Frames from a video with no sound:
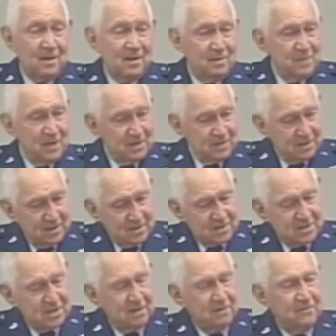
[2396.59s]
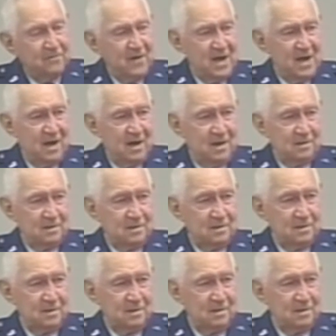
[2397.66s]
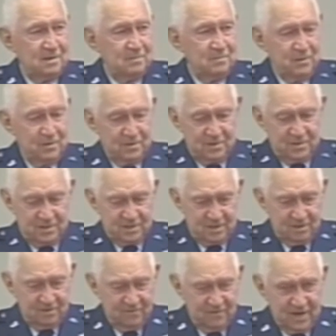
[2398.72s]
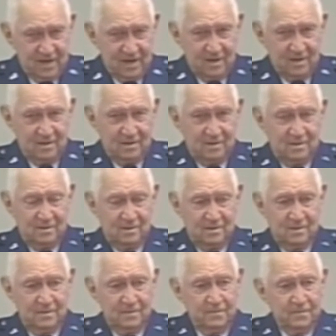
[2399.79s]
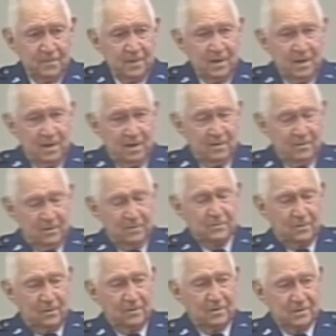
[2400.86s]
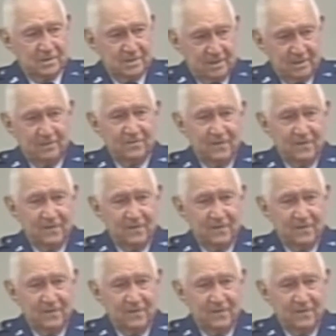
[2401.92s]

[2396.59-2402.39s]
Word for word: they made us get single file, put us in single file, and we was walking single